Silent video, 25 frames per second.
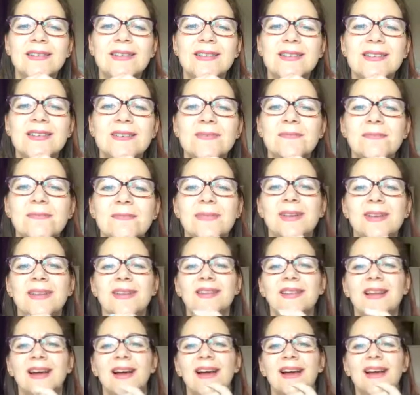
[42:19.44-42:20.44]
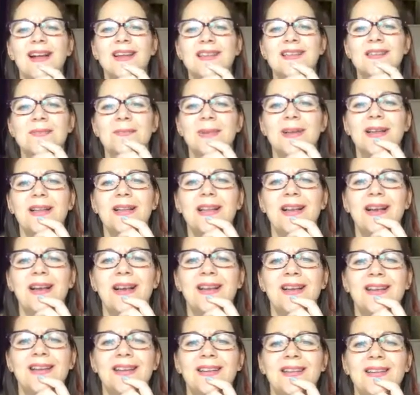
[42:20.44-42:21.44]
To me, that is a bit
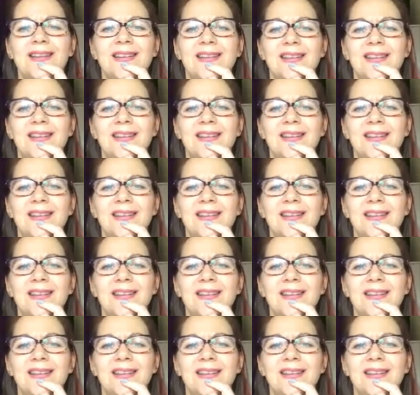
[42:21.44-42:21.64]
like